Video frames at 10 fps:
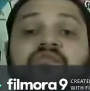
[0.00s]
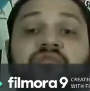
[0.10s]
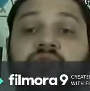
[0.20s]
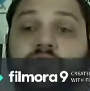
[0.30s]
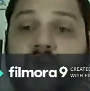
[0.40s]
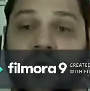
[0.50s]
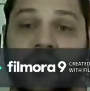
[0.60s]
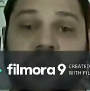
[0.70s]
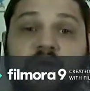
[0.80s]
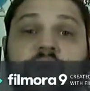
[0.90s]
to
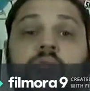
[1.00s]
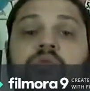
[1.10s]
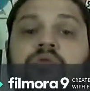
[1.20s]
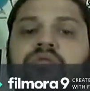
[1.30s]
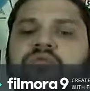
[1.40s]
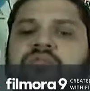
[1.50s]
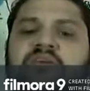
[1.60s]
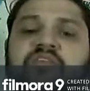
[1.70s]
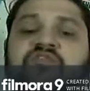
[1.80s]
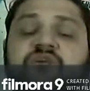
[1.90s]
learn, some
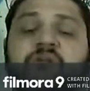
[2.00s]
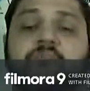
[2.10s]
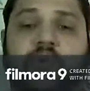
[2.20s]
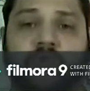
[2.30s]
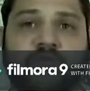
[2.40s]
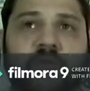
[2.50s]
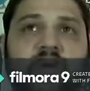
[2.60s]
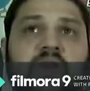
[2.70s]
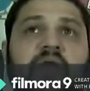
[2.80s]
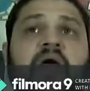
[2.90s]
things that you can improve
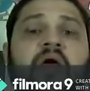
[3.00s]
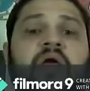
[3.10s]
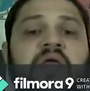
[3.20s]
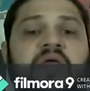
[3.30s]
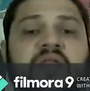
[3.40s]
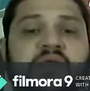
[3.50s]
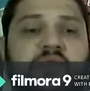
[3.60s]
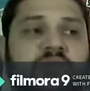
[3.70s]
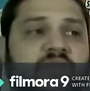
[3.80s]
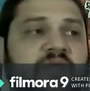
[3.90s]
on, any
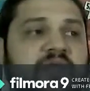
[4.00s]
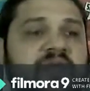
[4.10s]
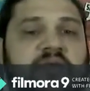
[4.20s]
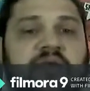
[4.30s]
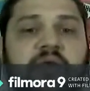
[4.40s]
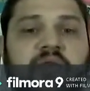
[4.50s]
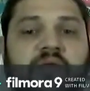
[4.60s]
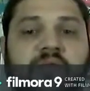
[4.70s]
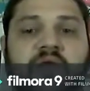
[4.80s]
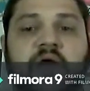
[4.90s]
things that can
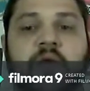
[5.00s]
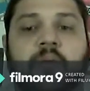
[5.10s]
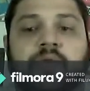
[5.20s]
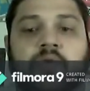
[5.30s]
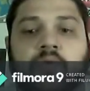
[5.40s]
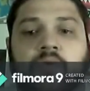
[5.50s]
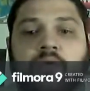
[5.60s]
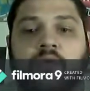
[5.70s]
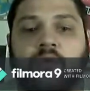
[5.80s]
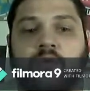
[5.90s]
really, really help you.
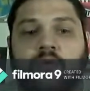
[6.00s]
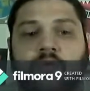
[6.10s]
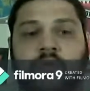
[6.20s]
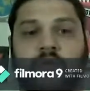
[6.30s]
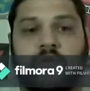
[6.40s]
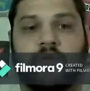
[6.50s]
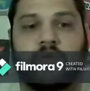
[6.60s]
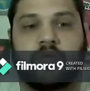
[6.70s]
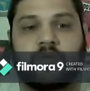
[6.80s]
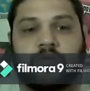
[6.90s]

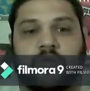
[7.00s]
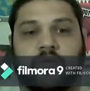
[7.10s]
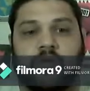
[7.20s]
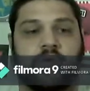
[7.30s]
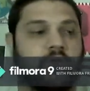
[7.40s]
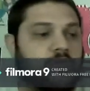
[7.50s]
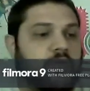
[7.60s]
Sorry.